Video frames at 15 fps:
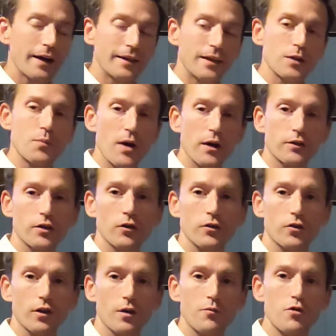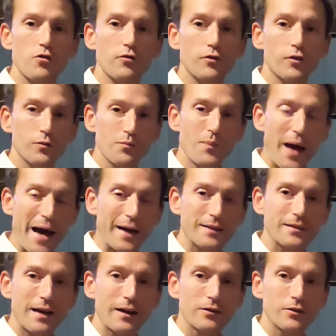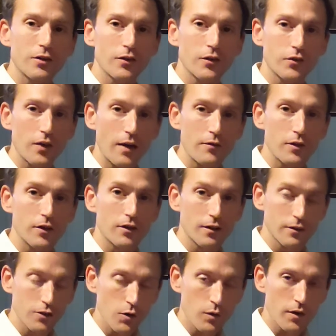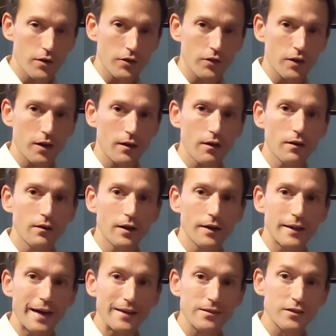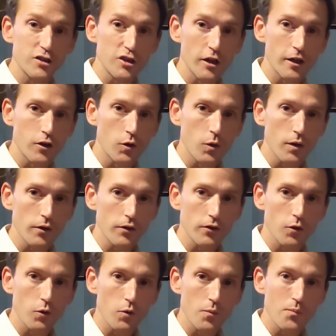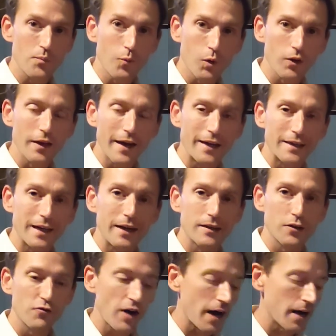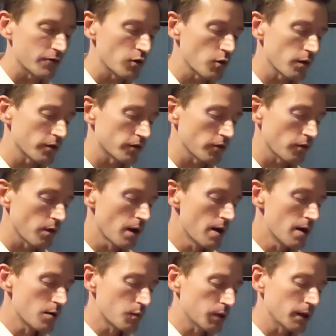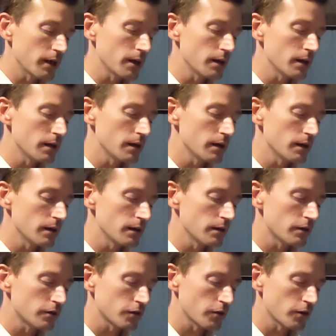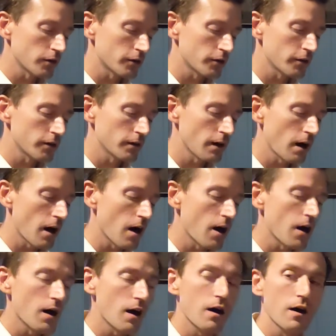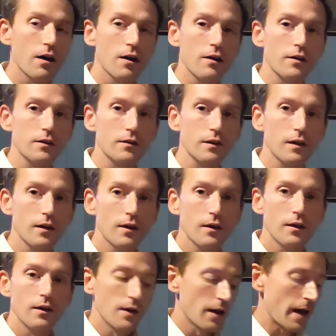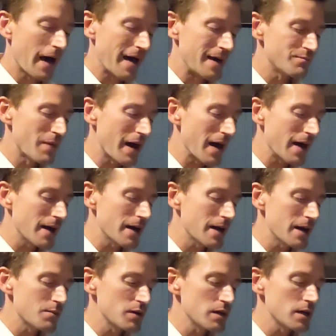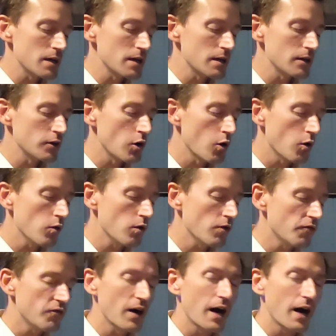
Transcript: And then the baritone's going to move back down to the 7th tone of the scale, and that's a G chord. So we're landing on the 5 chord. So please search your heart, and maybe you'll